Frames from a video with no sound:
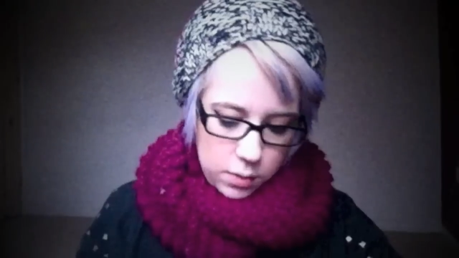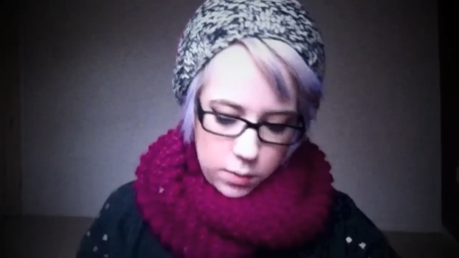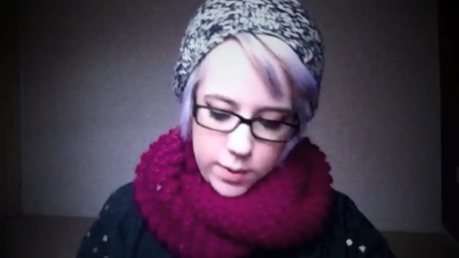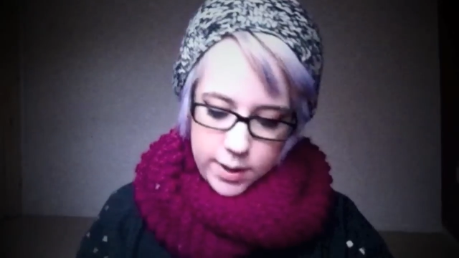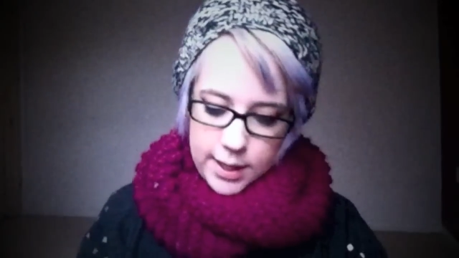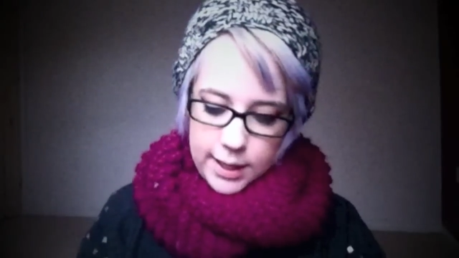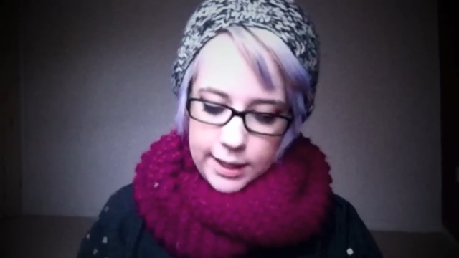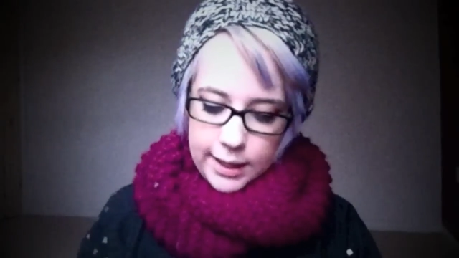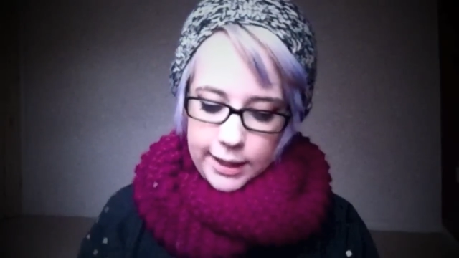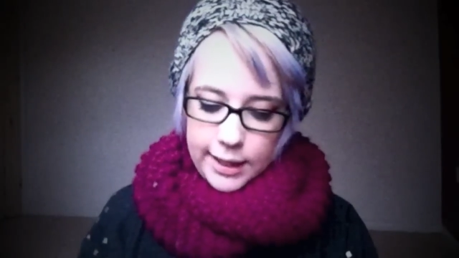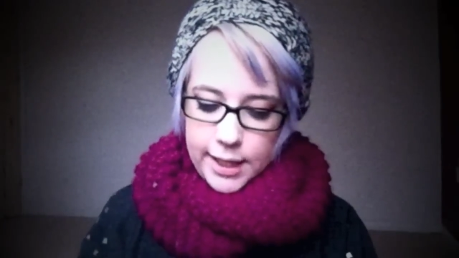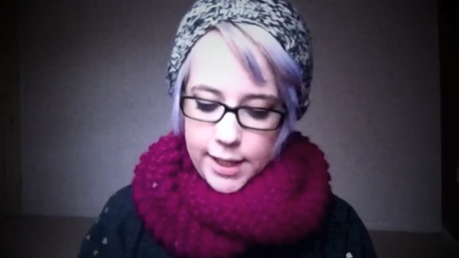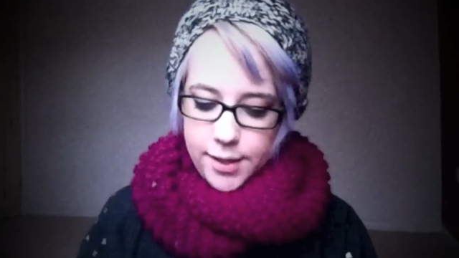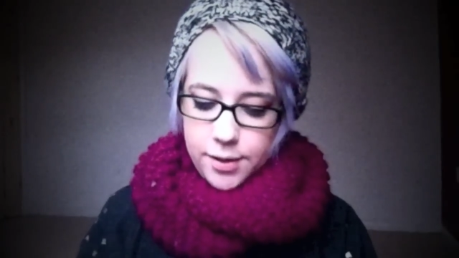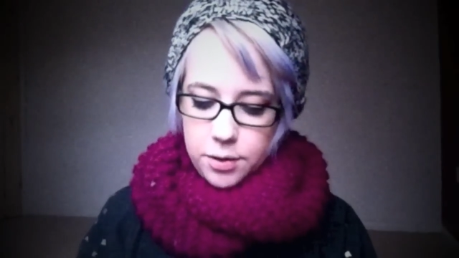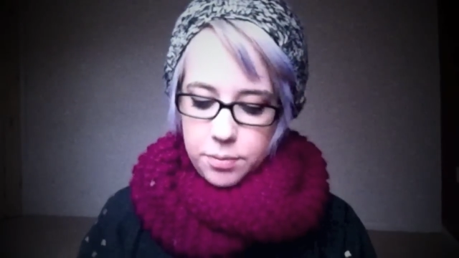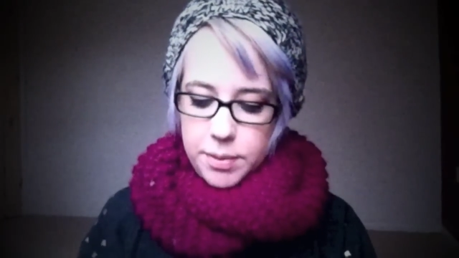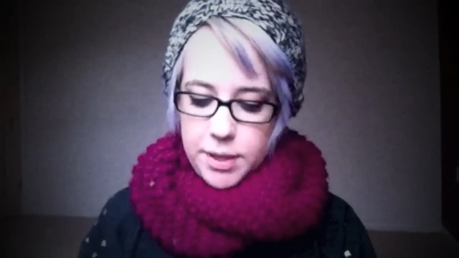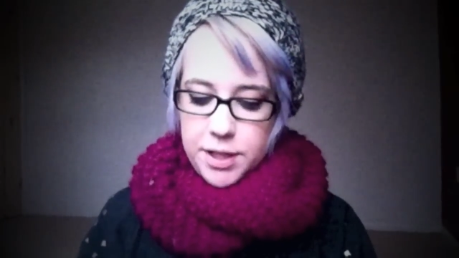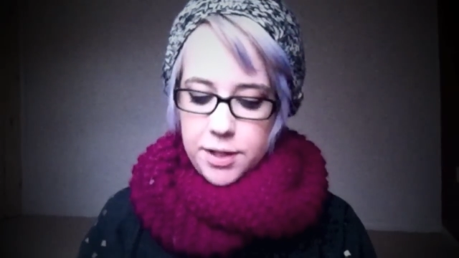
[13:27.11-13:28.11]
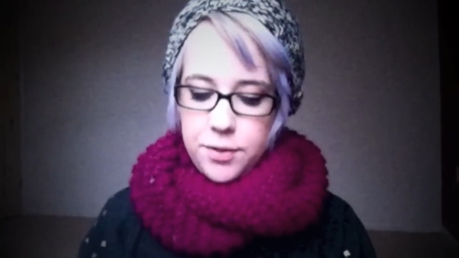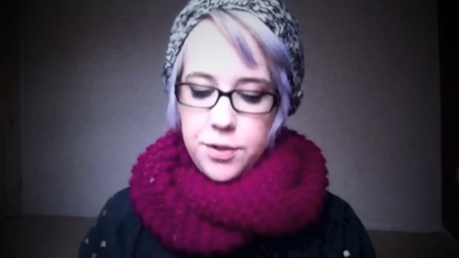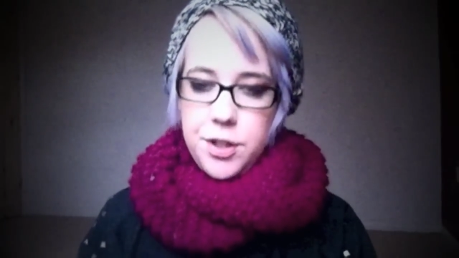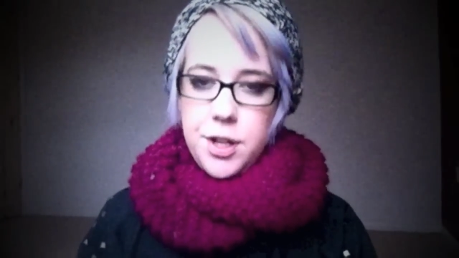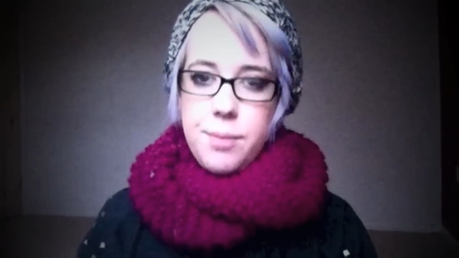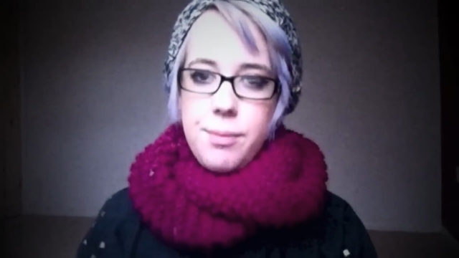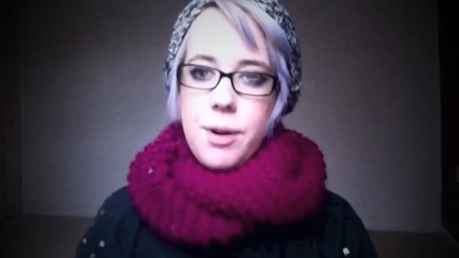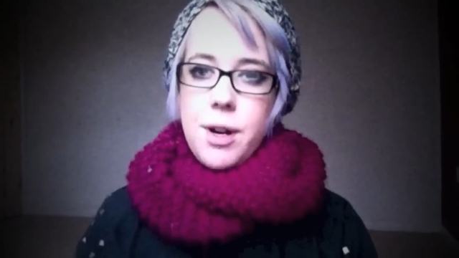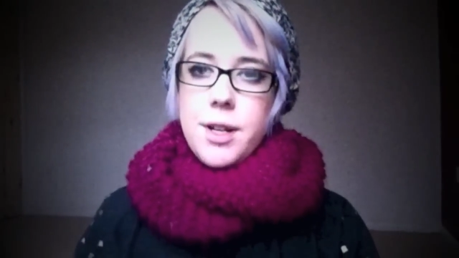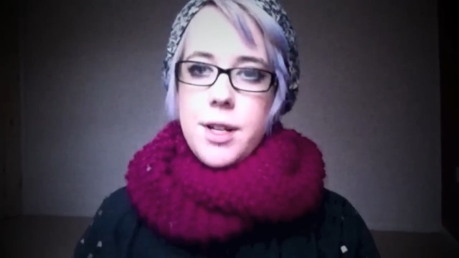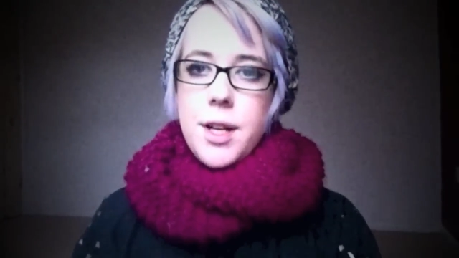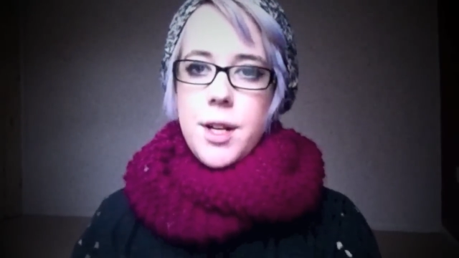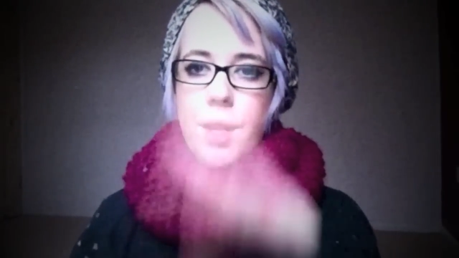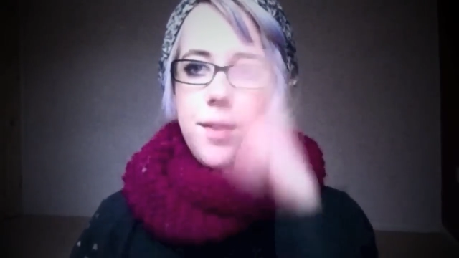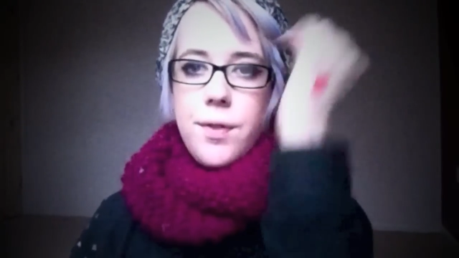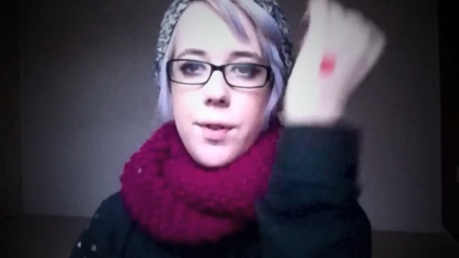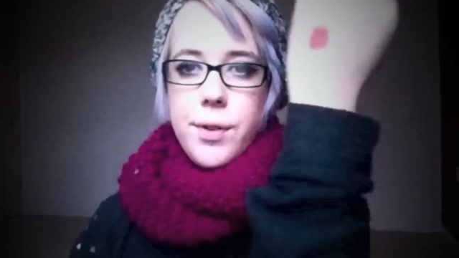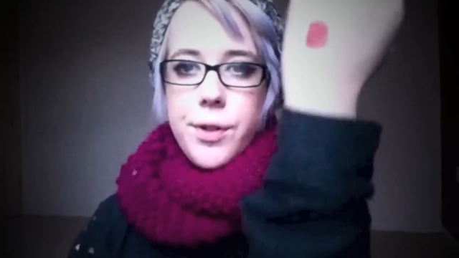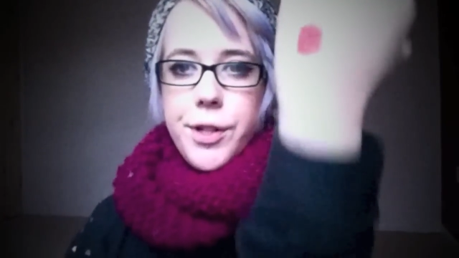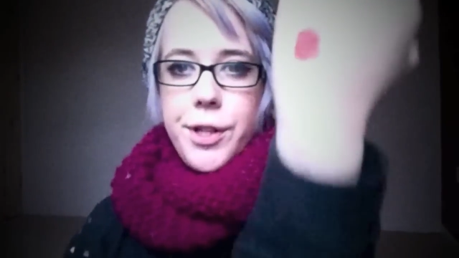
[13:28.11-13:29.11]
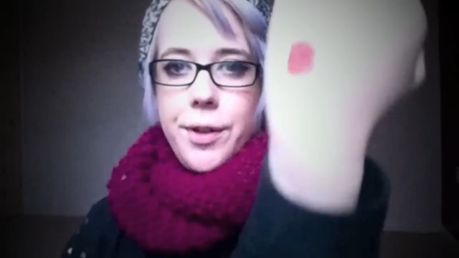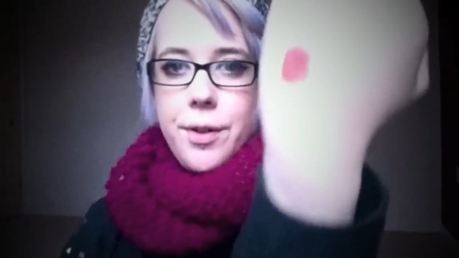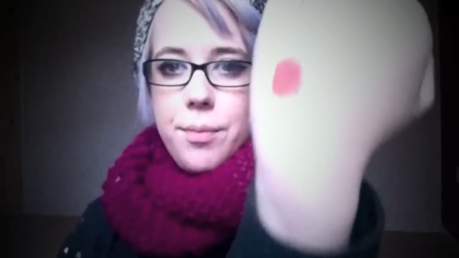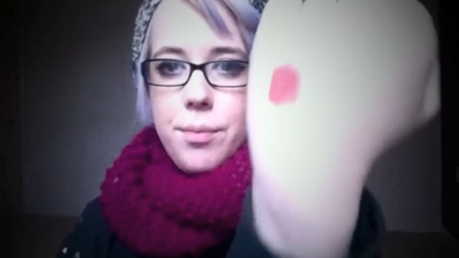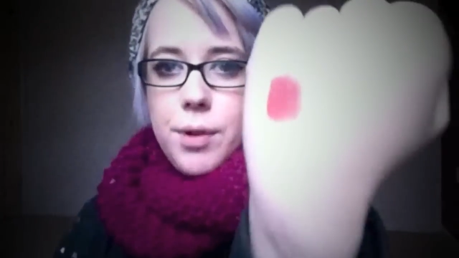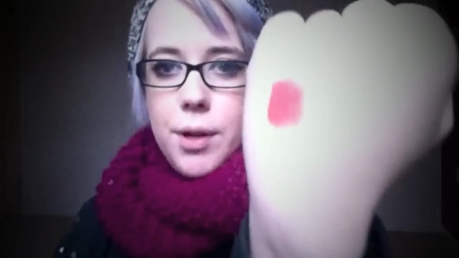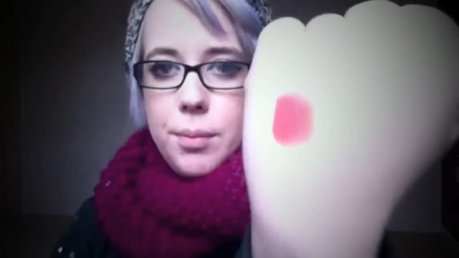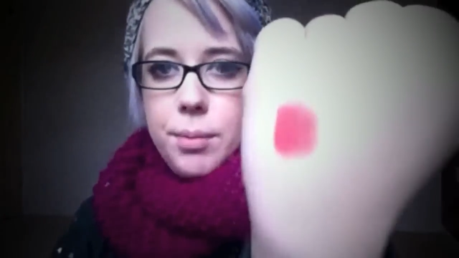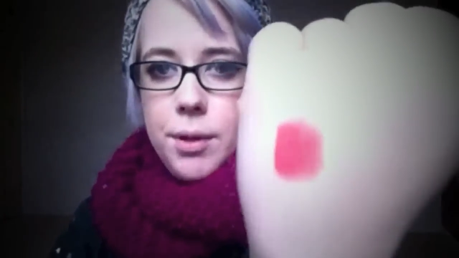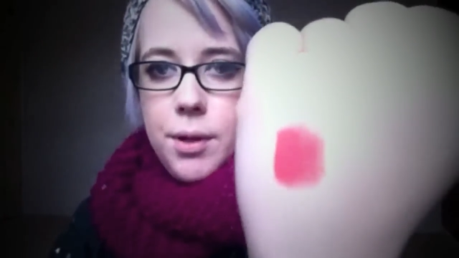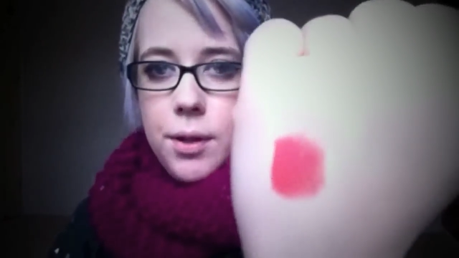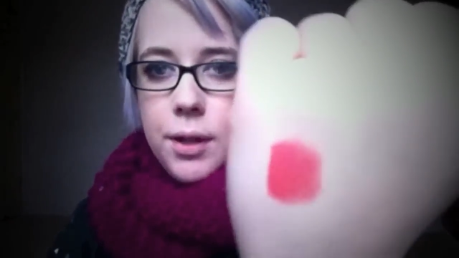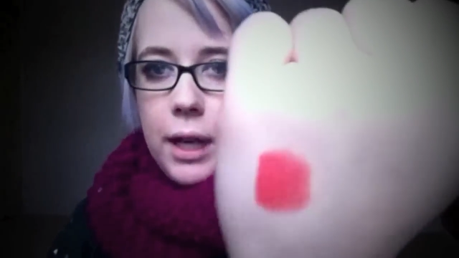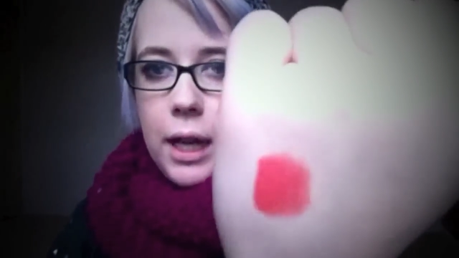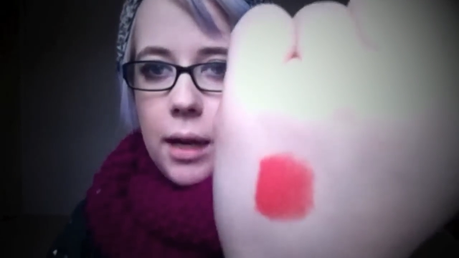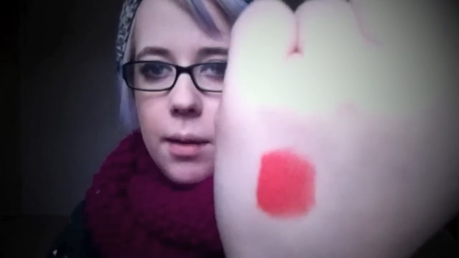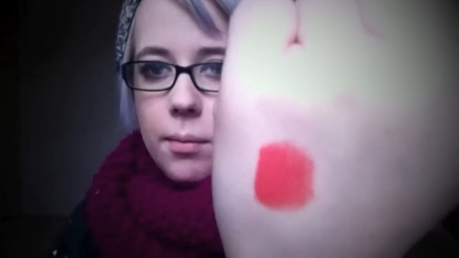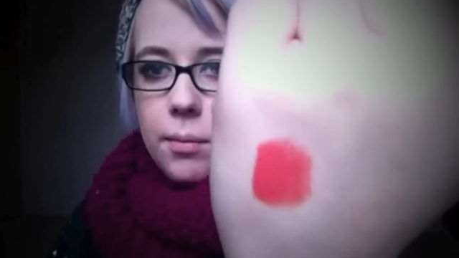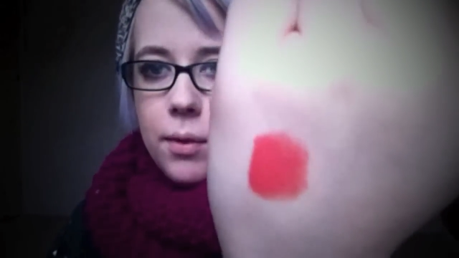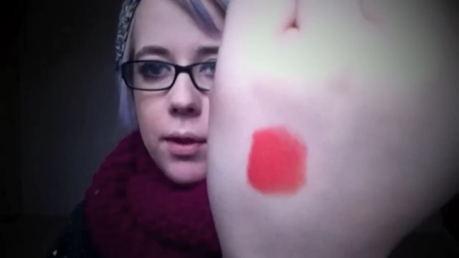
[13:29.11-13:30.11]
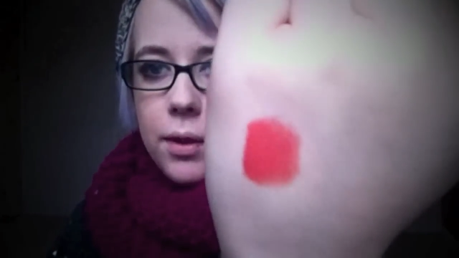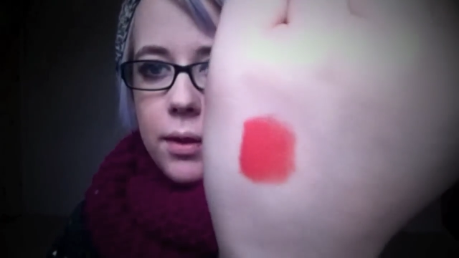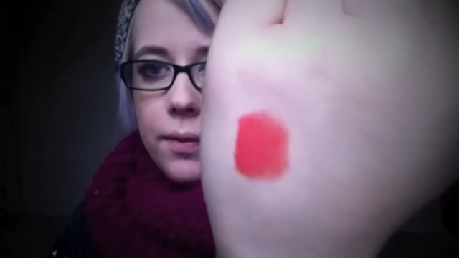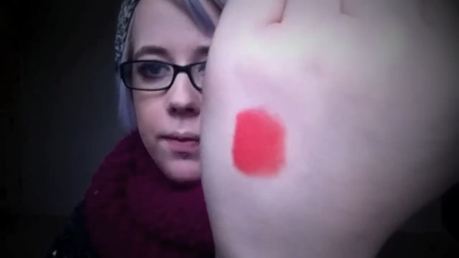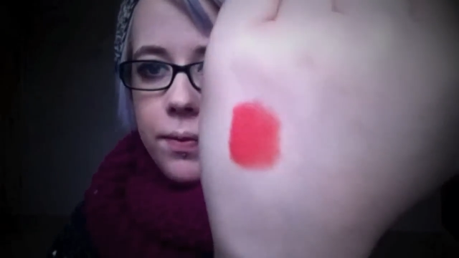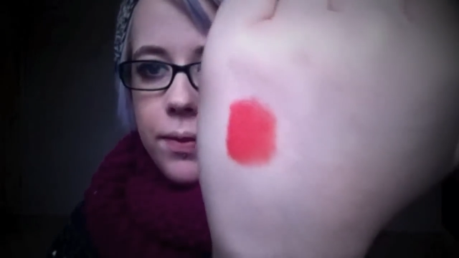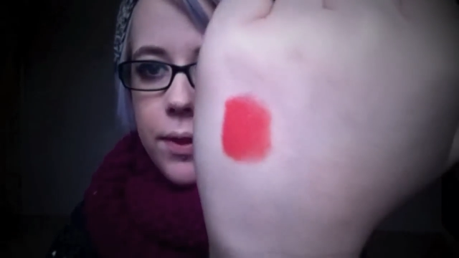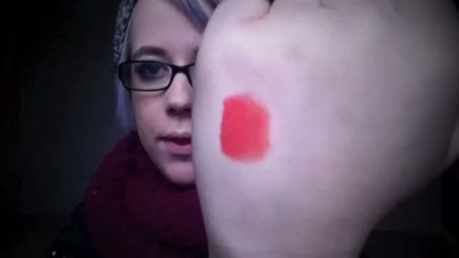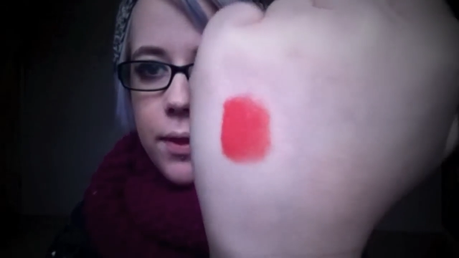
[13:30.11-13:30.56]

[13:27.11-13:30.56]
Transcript: with a little bit of shimmer. I don't know if it will show up properly on camera.